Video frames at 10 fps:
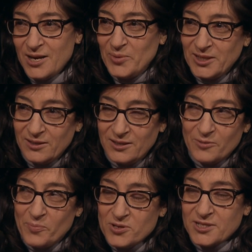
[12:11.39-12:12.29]
But their, their
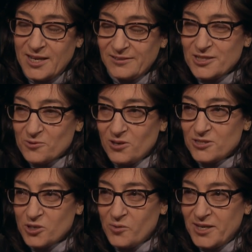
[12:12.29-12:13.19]
personalities were
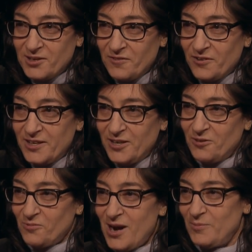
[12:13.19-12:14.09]
also quite different. You know,
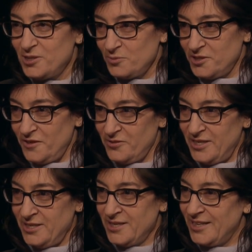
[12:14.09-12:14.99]
Robbins was
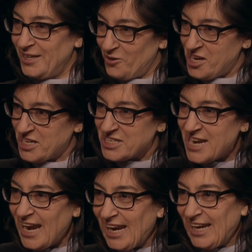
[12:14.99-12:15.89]
very, you know,
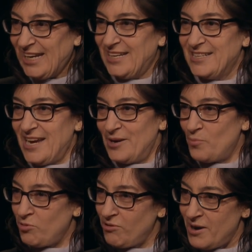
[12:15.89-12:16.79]
contained and
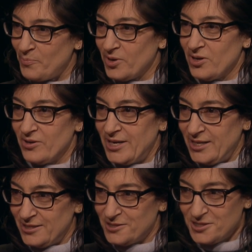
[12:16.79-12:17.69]
proper in
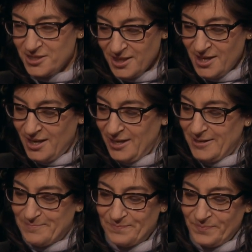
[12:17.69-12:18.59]
his.
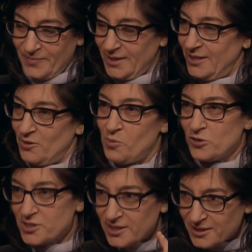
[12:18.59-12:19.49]
Um, you know, approach
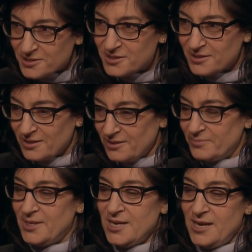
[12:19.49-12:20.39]
to things. Um,
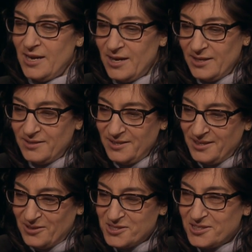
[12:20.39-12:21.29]
and, you
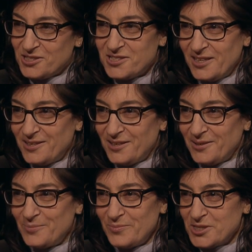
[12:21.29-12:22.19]
know, as I just said,
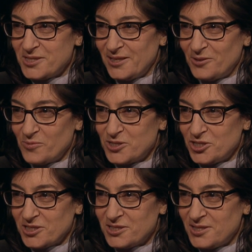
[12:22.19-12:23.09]
um, was
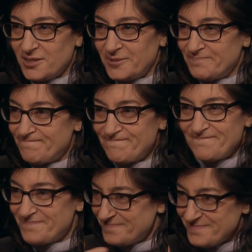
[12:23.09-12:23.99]
just um,
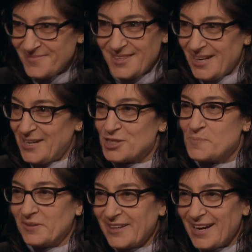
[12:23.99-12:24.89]
kind of
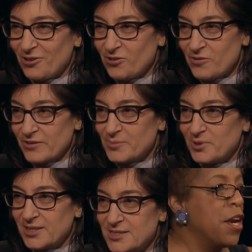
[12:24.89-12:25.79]
spilling out all over the
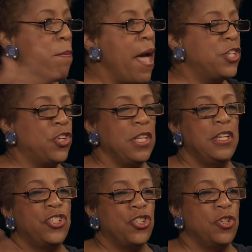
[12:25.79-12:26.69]
place. And unabashedly
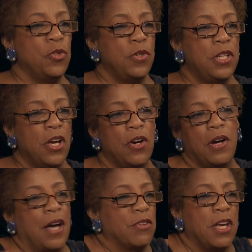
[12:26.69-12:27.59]
a Jew, you know,
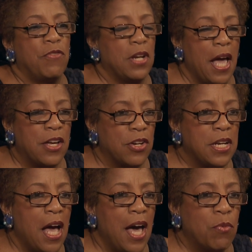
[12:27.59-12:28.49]
I don't yeah. if you like it or
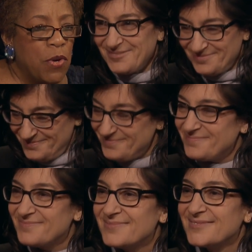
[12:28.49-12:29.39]
not, yeah. whereas
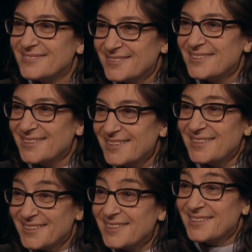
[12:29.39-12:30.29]
Robbins had, had
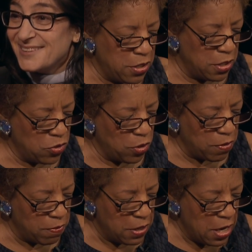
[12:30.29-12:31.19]
always tried to sort
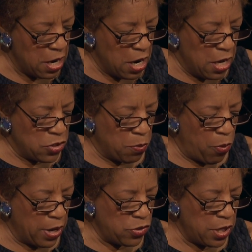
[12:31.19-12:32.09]
of
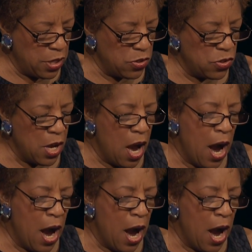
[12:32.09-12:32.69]
suppress his.